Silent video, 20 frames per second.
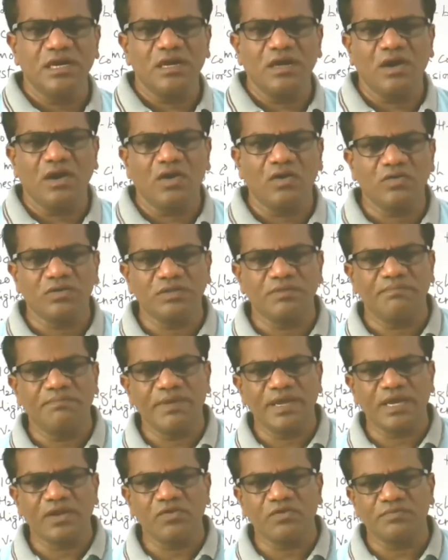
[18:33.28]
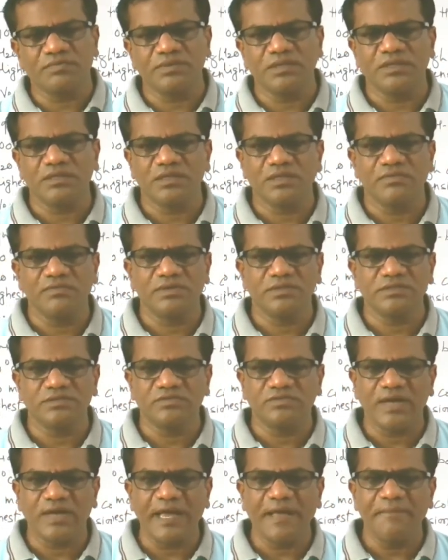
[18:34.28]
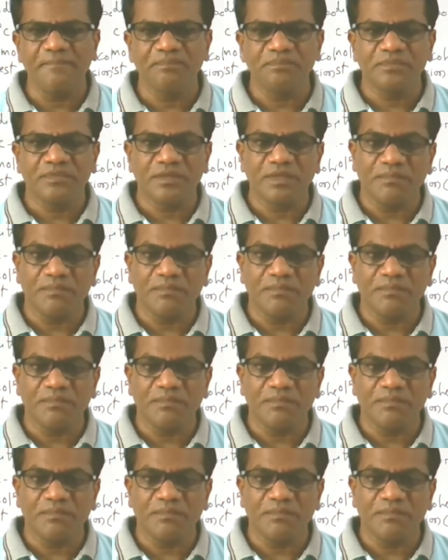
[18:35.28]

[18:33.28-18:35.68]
on the bed of the rivers. Why?